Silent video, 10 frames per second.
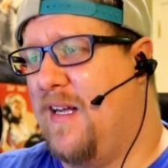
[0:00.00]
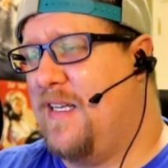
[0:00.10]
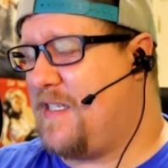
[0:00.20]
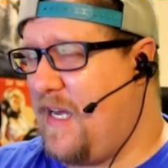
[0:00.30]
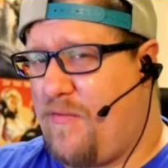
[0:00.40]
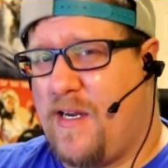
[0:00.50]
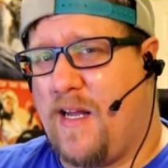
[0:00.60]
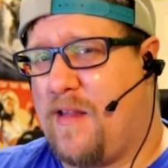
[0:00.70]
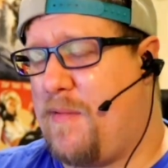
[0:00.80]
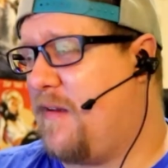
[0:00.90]
It's definitely
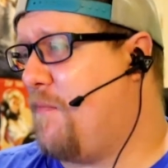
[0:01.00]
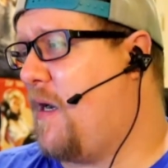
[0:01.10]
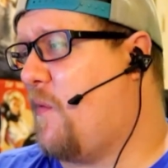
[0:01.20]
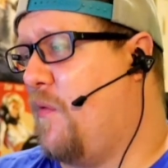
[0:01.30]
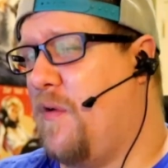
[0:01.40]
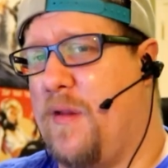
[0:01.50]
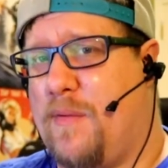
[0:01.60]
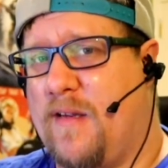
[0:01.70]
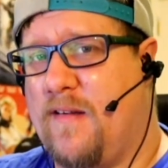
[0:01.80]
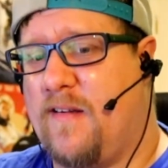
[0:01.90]
not the best microphone in the
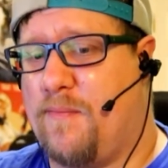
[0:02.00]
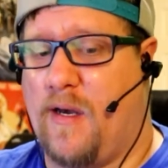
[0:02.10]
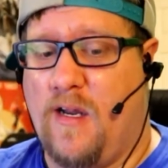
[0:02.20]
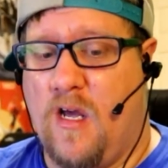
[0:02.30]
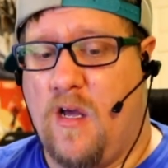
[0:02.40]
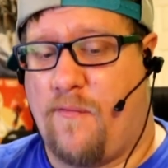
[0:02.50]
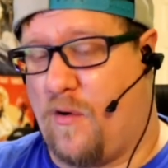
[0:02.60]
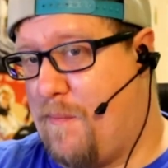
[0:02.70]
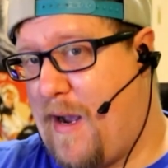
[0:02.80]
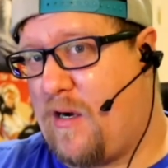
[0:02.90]
business, but
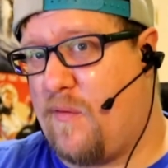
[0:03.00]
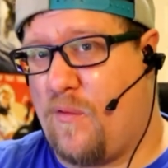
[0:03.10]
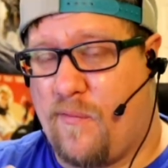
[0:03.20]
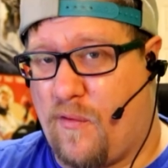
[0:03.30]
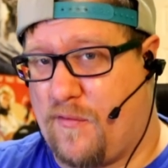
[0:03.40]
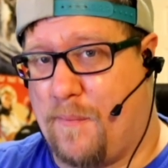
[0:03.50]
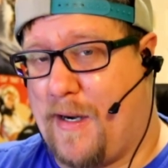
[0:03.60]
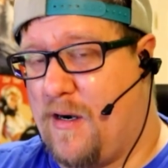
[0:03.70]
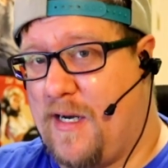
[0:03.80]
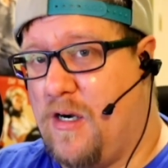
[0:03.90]
for a microphone from some
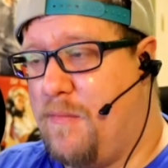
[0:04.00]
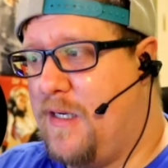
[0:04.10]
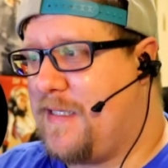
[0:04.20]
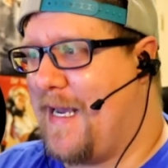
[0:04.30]
pair of earbuds,